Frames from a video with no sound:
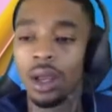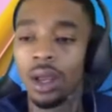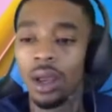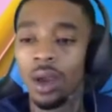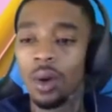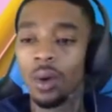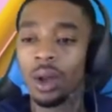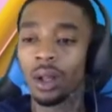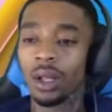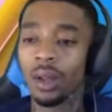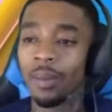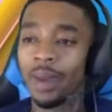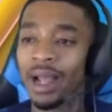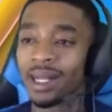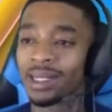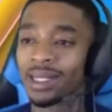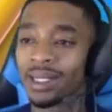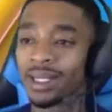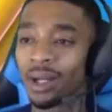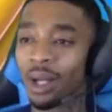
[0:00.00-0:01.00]
Welcome back,
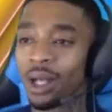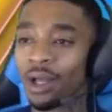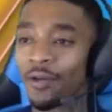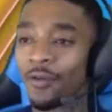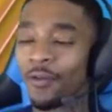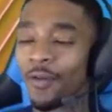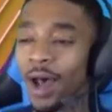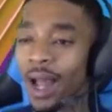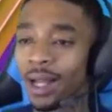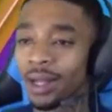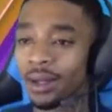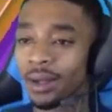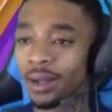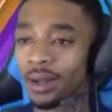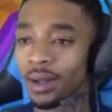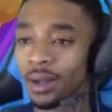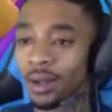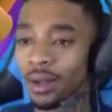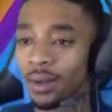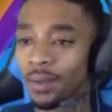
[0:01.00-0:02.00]
Santino. Oh, fuck!